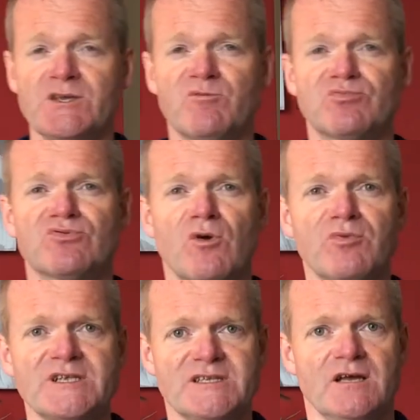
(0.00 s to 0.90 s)
you've
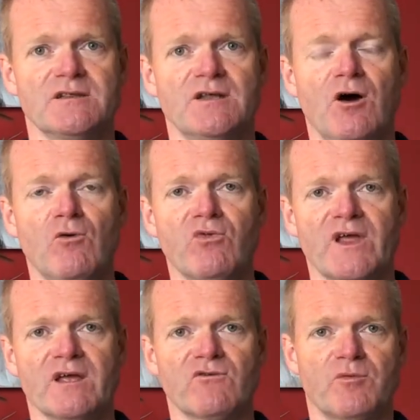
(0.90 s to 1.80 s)
probably done the whole
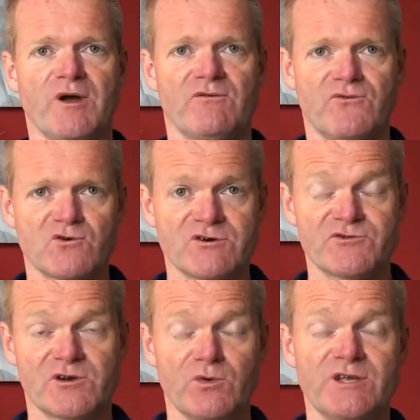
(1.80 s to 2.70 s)
thing for about
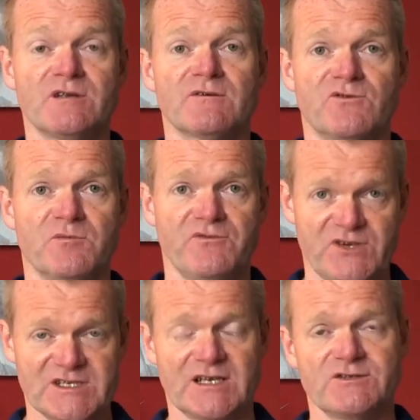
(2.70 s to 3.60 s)
400 quid from a
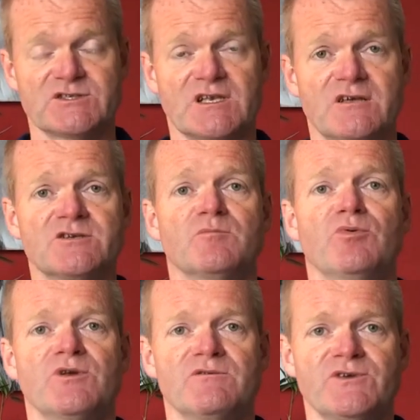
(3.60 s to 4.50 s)
physical installation
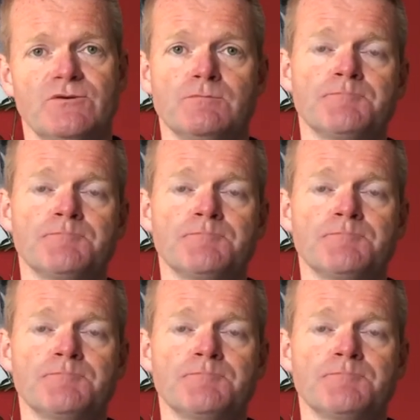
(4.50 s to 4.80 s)
point of view,